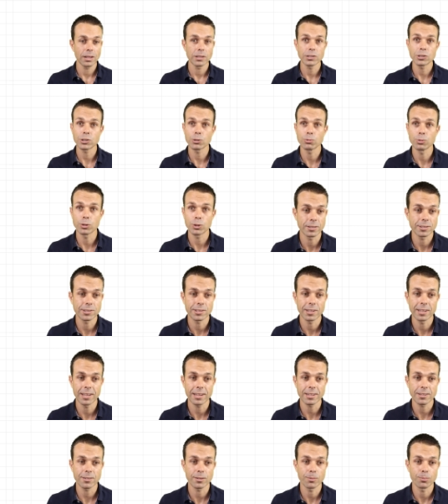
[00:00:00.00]
So we'll
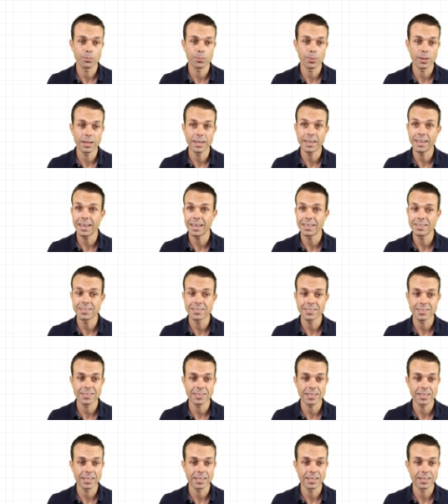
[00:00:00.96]
select B and
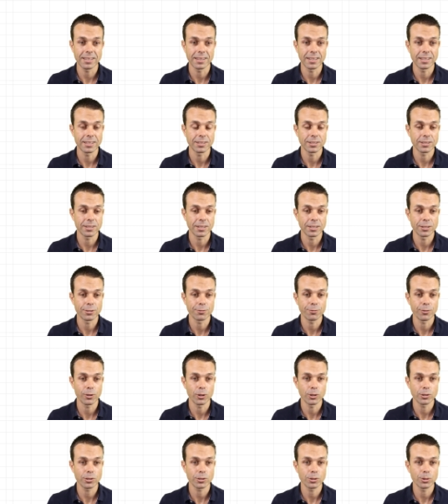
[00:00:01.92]
C in these, these
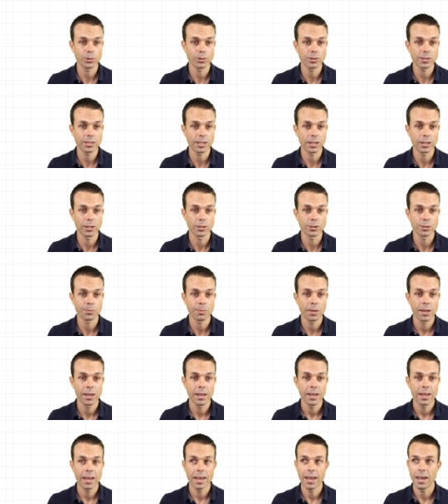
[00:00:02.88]
first two cells.
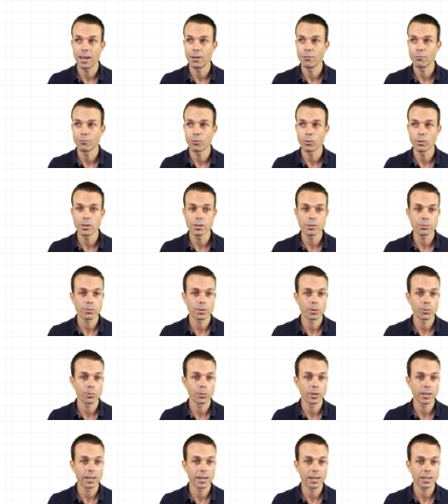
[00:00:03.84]
And for this
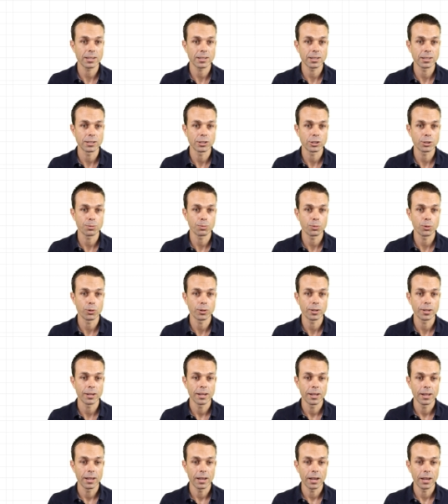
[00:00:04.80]
one, we can actually just put
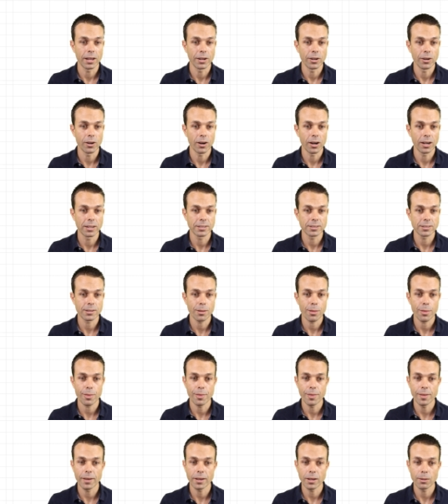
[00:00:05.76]
a nice
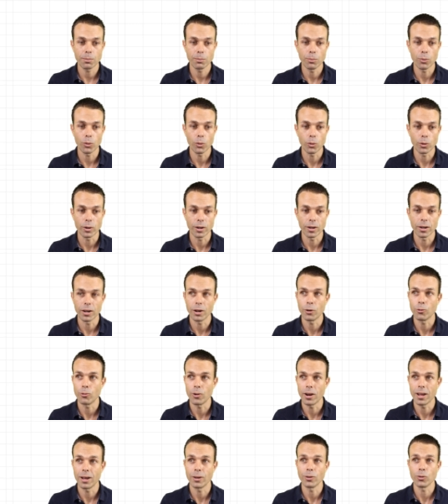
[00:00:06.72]
thick border
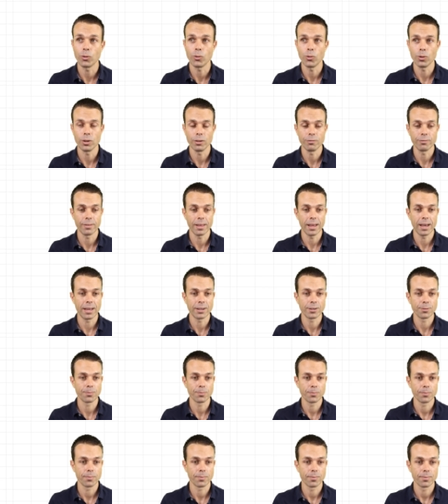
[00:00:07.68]
around all of that.
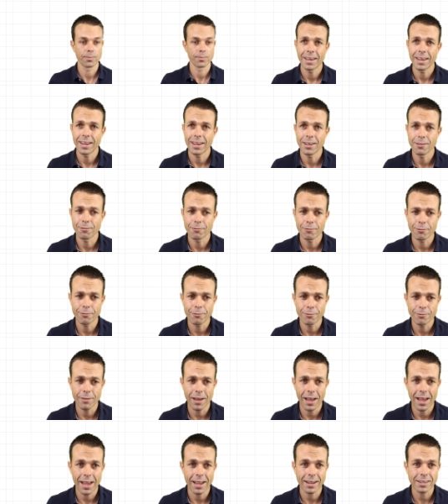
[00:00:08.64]
In
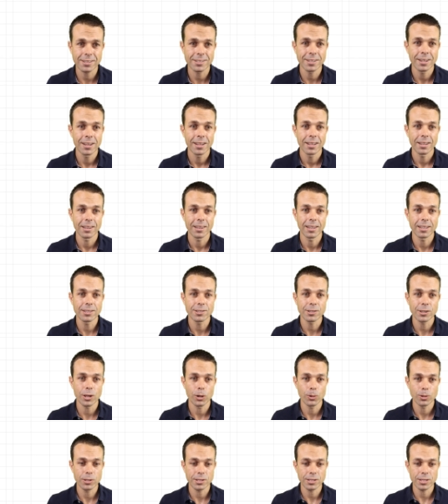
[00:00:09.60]
fact, let's
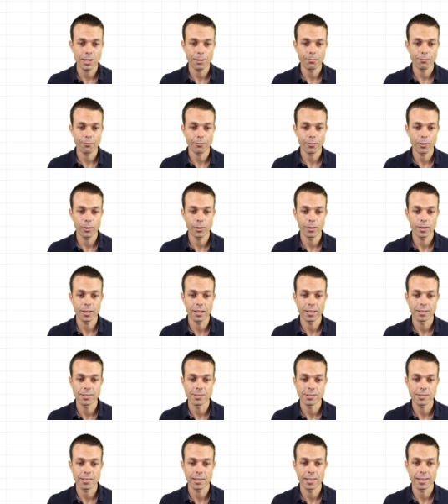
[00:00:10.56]
go a step further
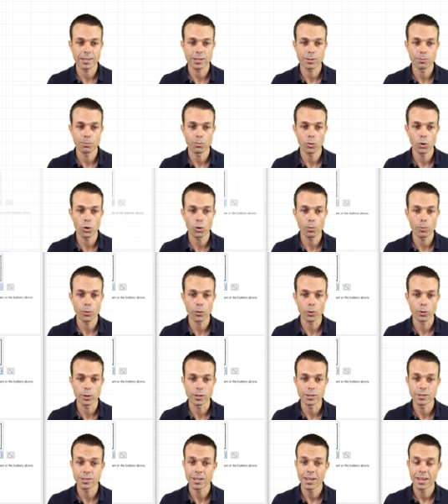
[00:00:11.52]
and select more
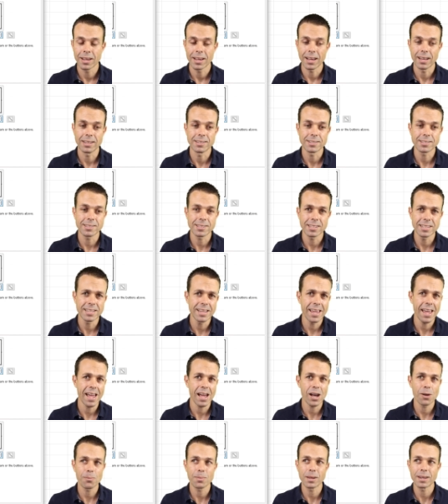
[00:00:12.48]
borders and see
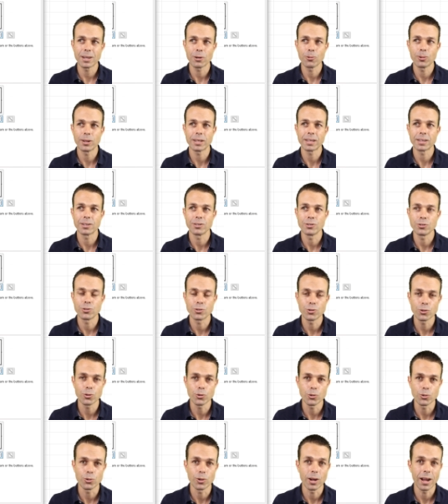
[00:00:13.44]
how many we can
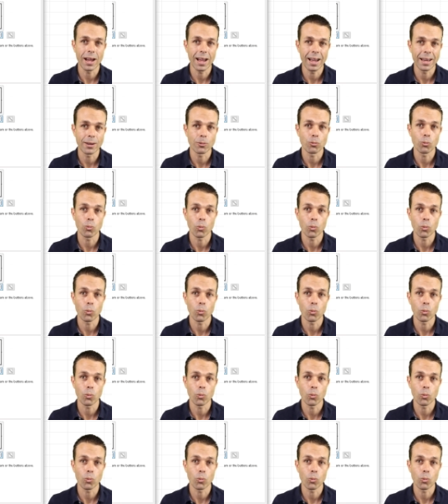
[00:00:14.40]
do at